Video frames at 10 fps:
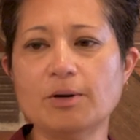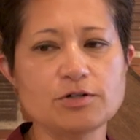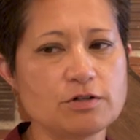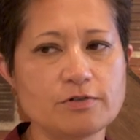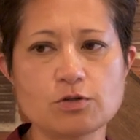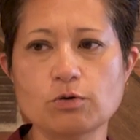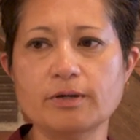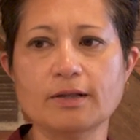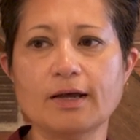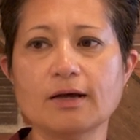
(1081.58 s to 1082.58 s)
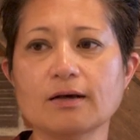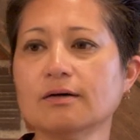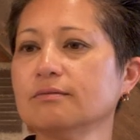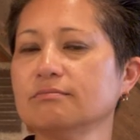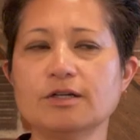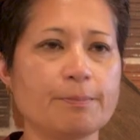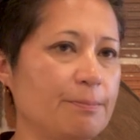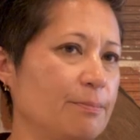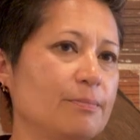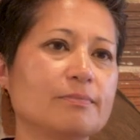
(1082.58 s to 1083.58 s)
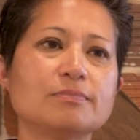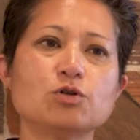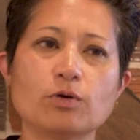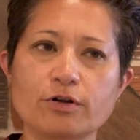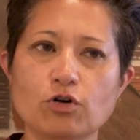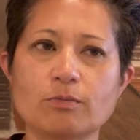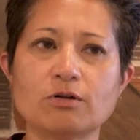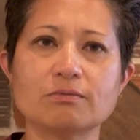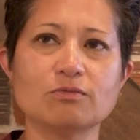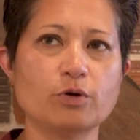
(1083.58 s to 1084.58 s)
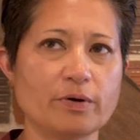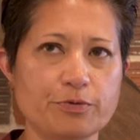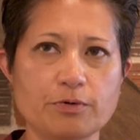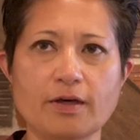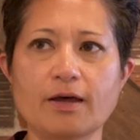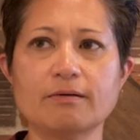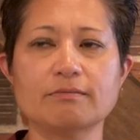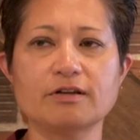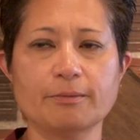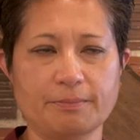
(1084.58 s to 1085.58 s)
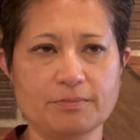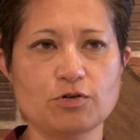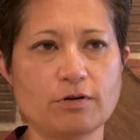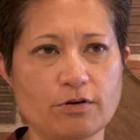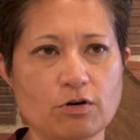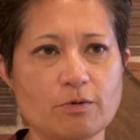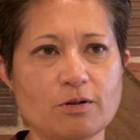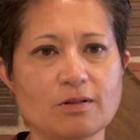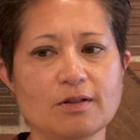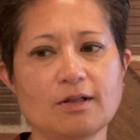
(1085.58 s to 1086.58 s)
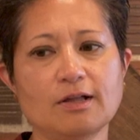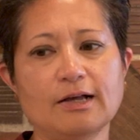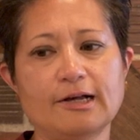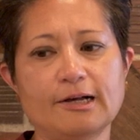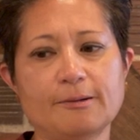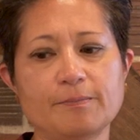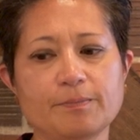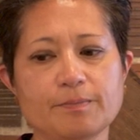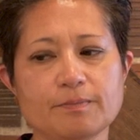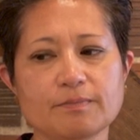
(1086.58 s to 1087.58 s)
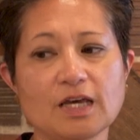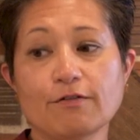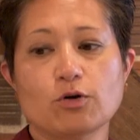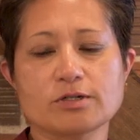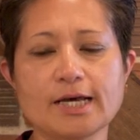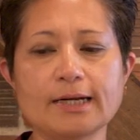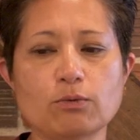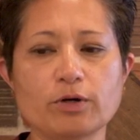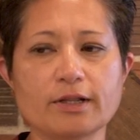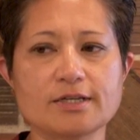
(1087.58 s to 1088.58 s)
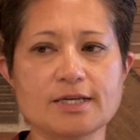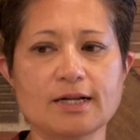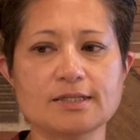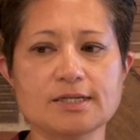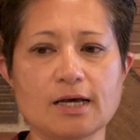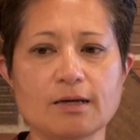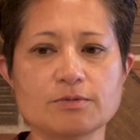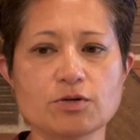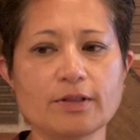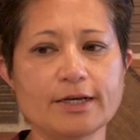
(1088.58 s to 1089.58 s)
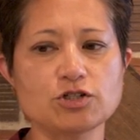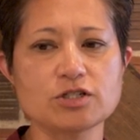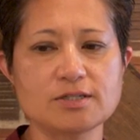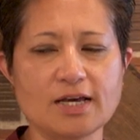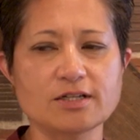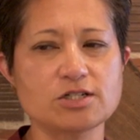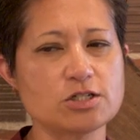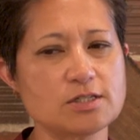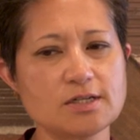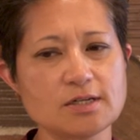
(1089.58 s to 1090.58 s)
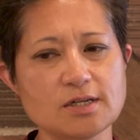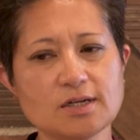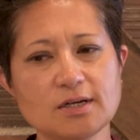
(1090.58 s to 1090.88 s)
bunch of us will be like, yep, totally normal, we went through that, yep, totally normal. And of course, I didn't realize that at the time. So like, the